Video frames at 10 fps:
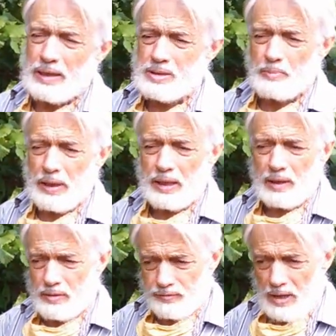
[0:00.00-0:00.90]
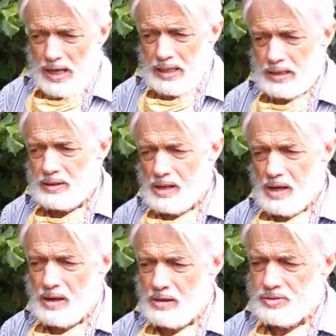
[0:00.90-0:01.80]
depending on the variety and the
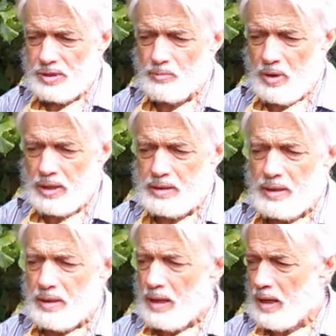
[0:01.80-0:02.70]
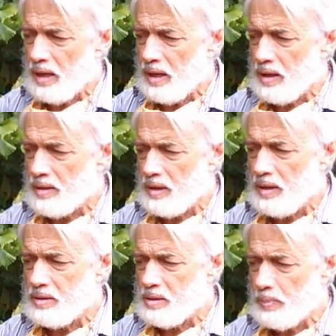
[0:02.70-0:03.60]
year somewhat,
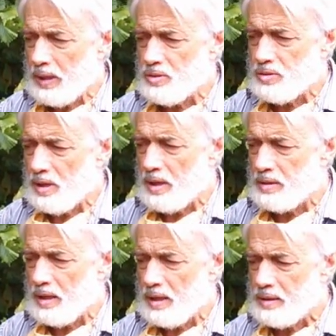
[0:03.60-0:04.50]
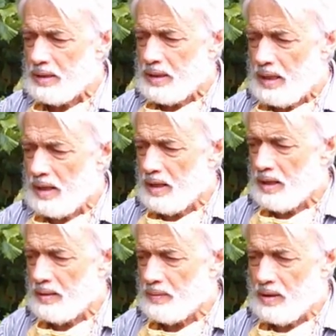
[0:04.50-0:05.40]
it depends on
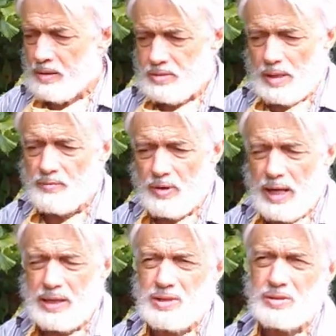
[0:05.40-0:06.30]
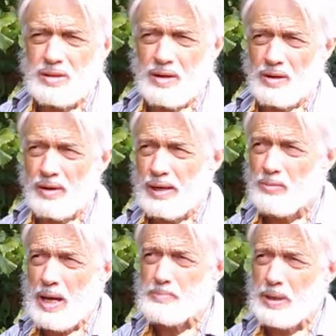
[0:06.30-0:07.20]
some varieties early
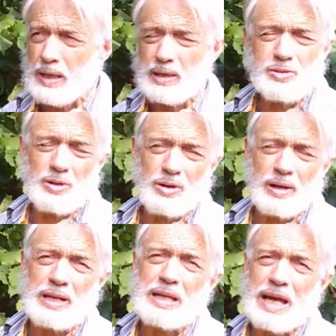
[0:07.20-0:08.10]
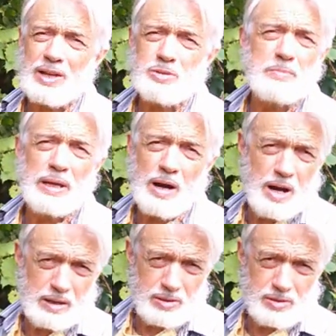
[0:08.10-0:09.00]
ripening as early as
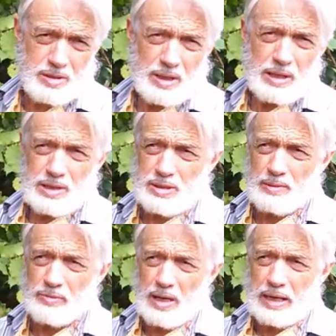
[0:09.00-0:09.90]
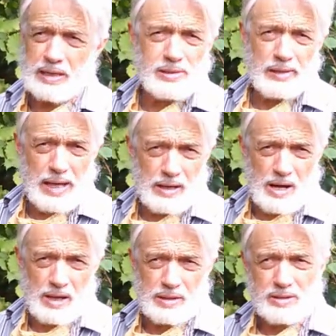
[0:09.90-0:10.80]
mid-August, some varieties late
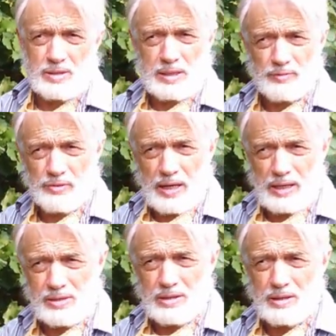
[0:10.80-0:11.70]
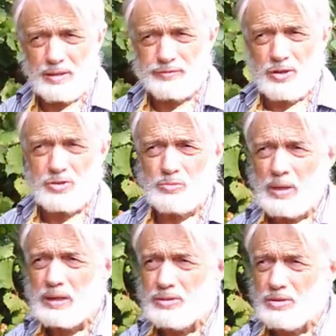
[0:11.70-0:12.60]
August, and some varieties into the first
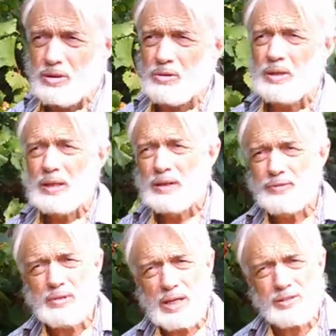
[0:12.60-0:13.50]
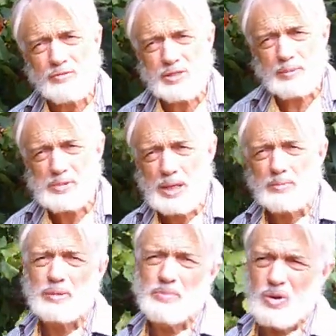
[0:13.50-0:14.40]
week or so, few days of
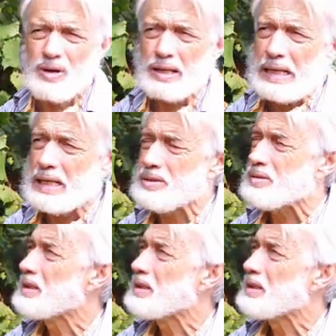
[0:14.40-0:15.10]
September, more or less.